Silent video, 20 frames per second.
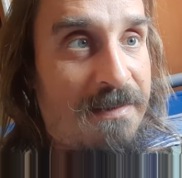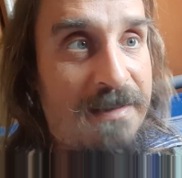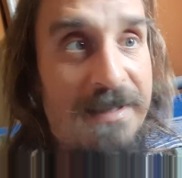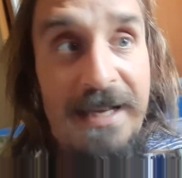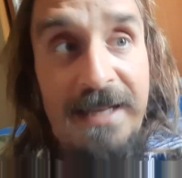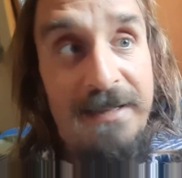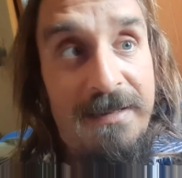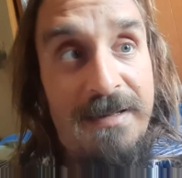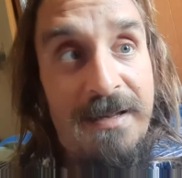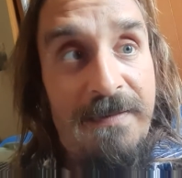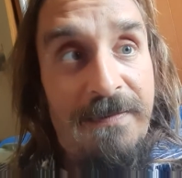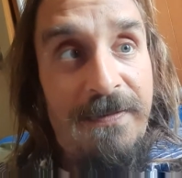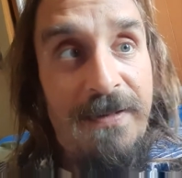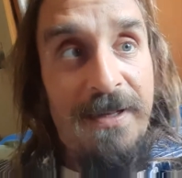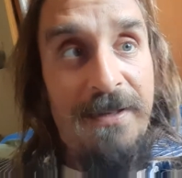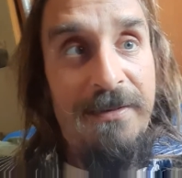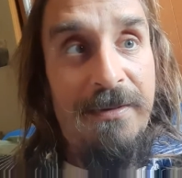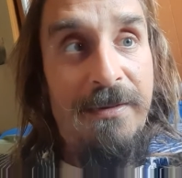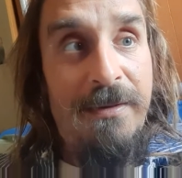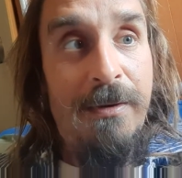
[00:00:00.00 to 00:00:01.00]
has nothing
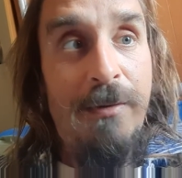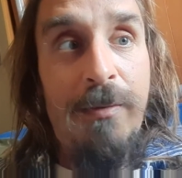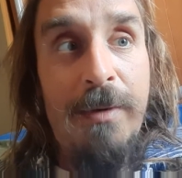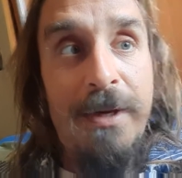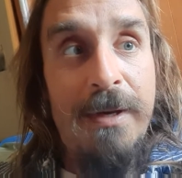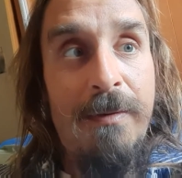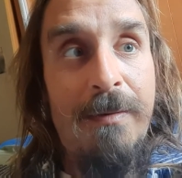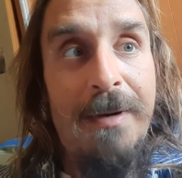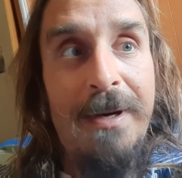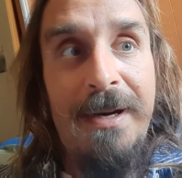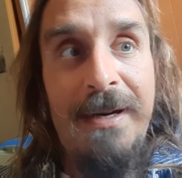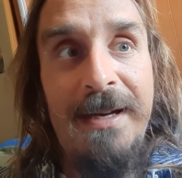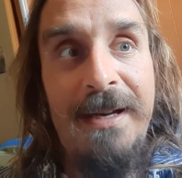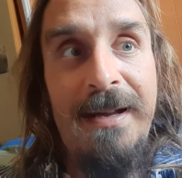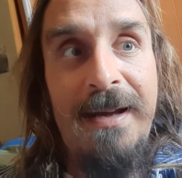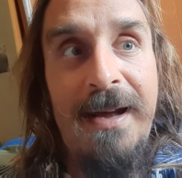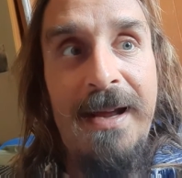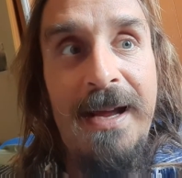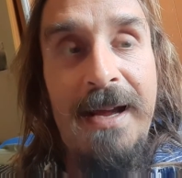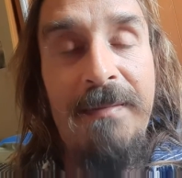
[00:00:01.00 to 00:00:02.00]
to do with the word that
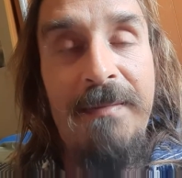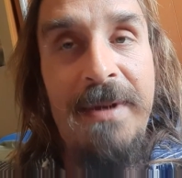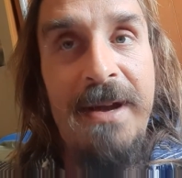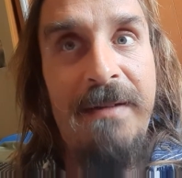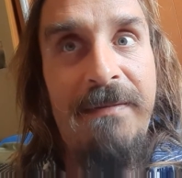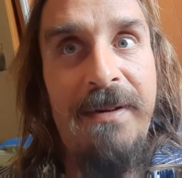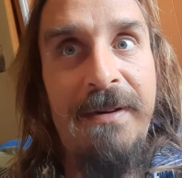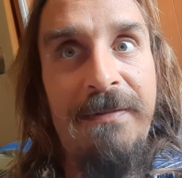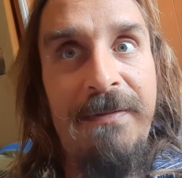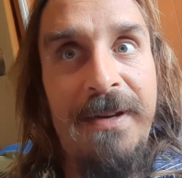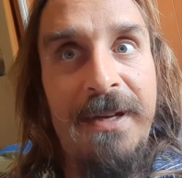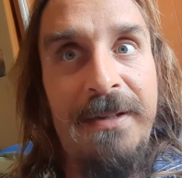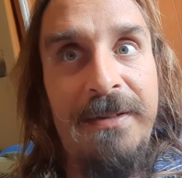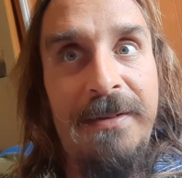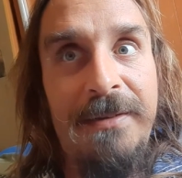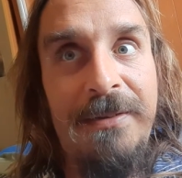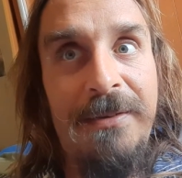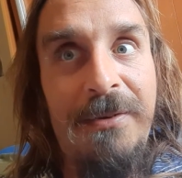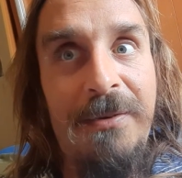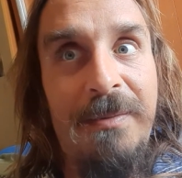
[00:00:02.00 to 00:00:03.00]
I am, everything to
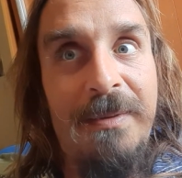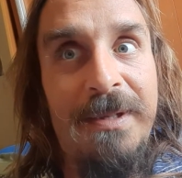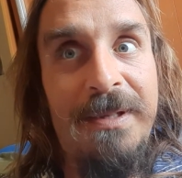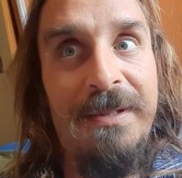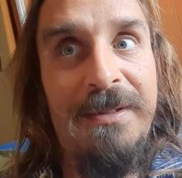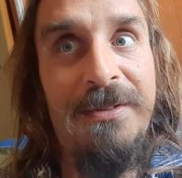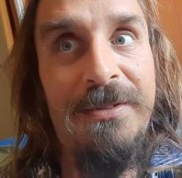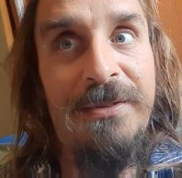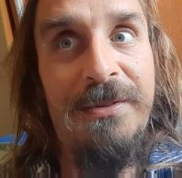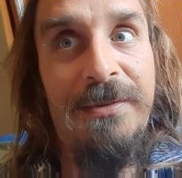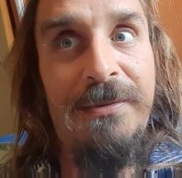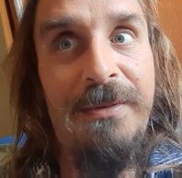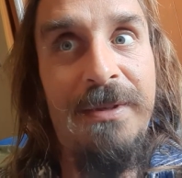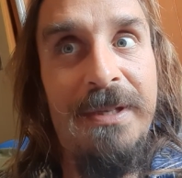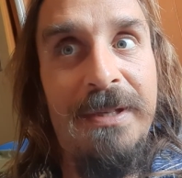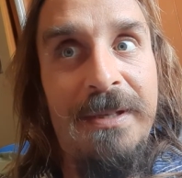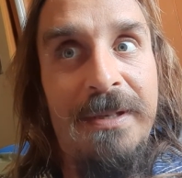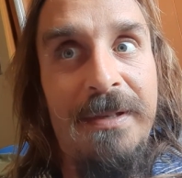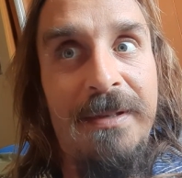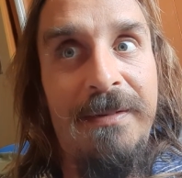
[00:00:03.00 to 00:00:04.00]
do with the truth
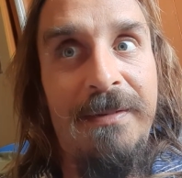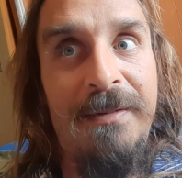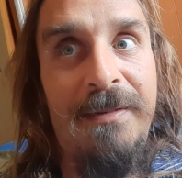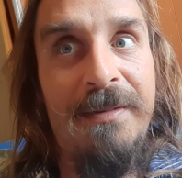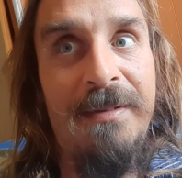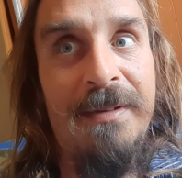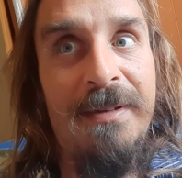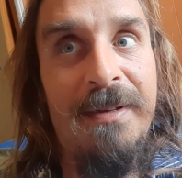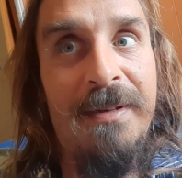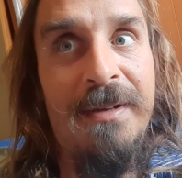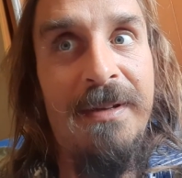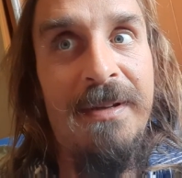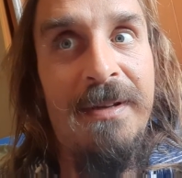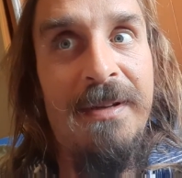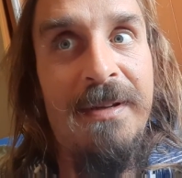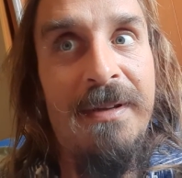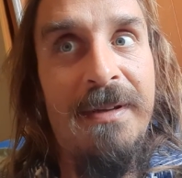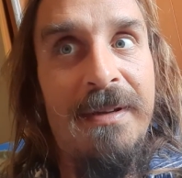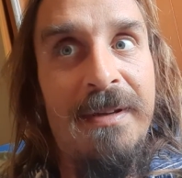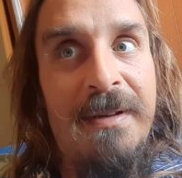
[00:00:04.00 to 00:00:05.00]
in you.
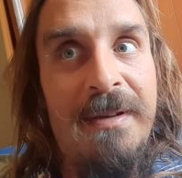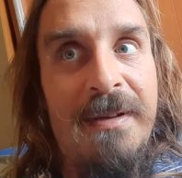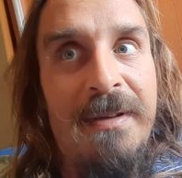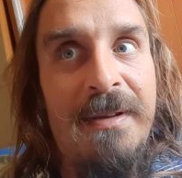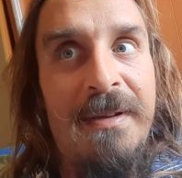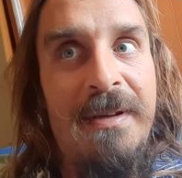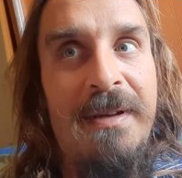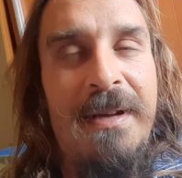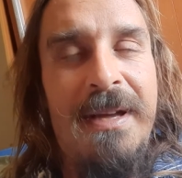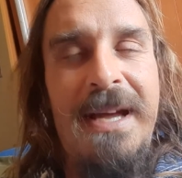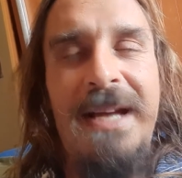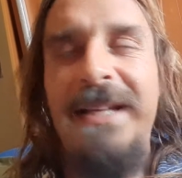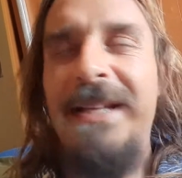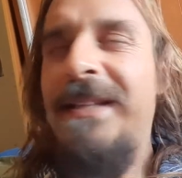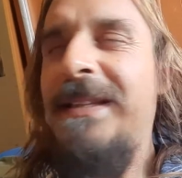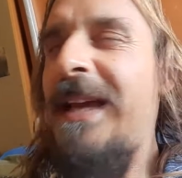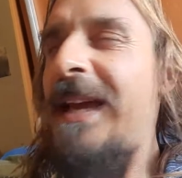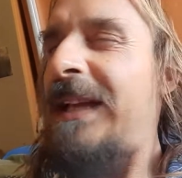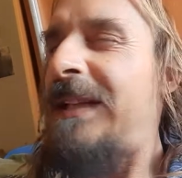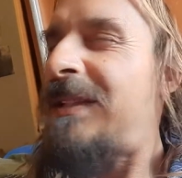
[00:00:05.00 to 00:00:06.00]
And it
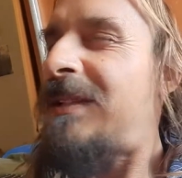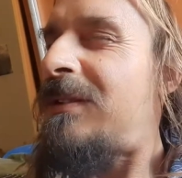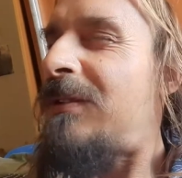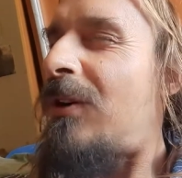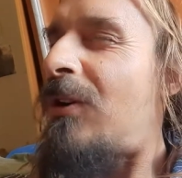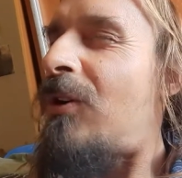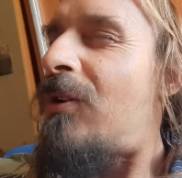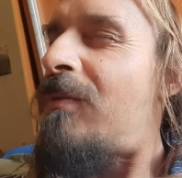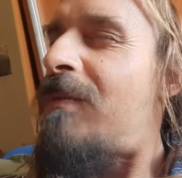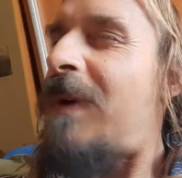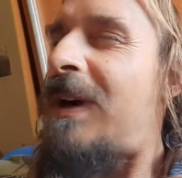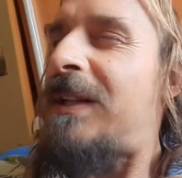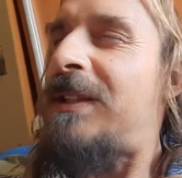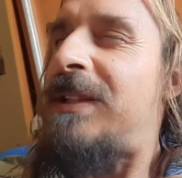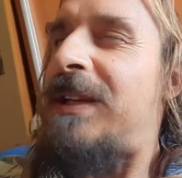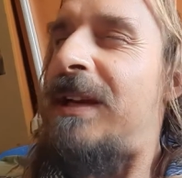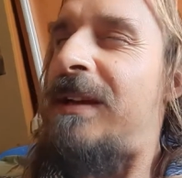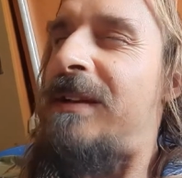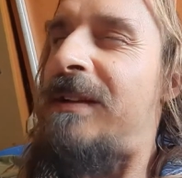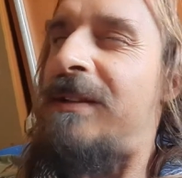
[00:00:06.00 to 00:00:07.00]
takes so much
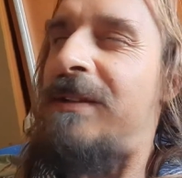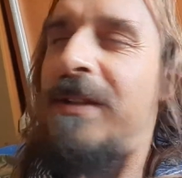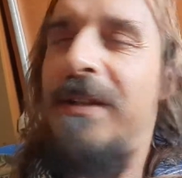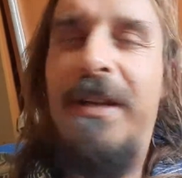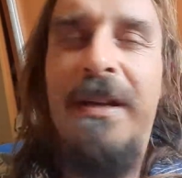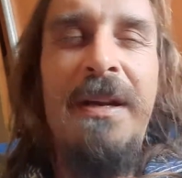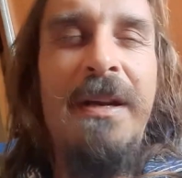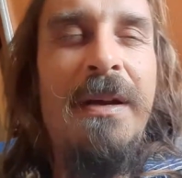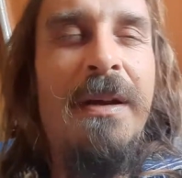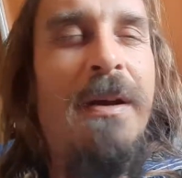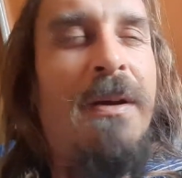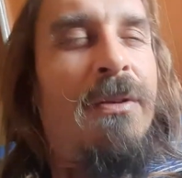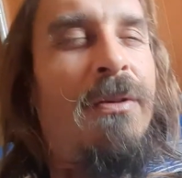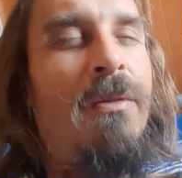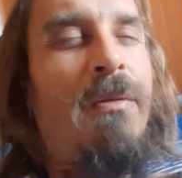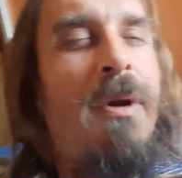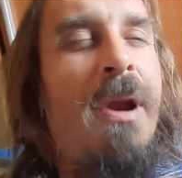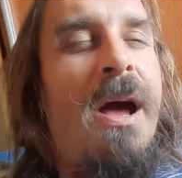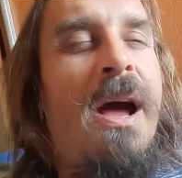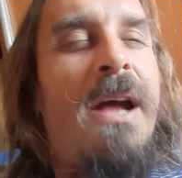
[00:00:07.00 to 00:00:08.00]
energy to
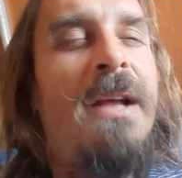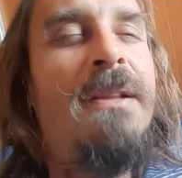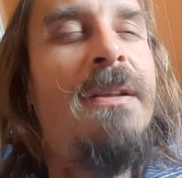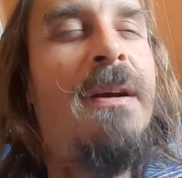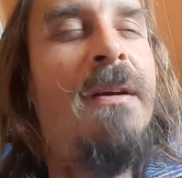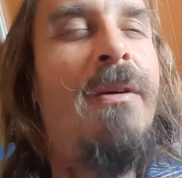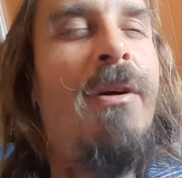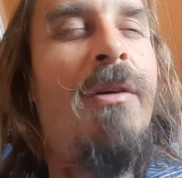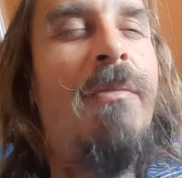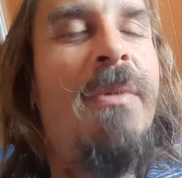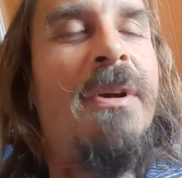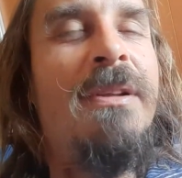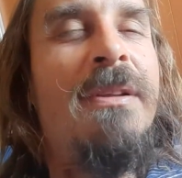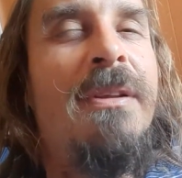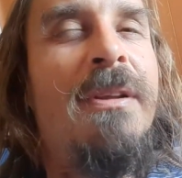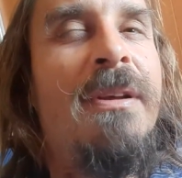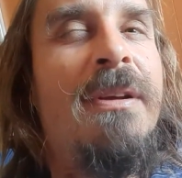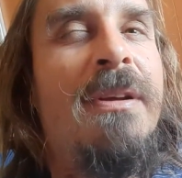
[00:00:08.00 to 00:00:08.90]
write a comment.